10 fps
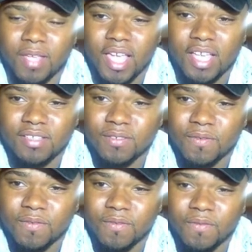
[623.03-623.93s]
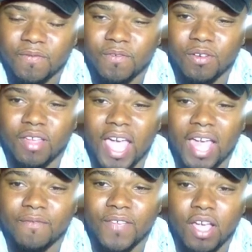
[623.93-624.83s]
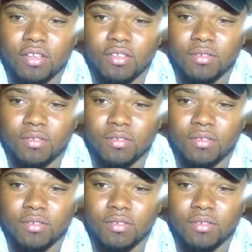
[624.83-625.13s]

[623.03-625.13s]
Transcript: ask for add value.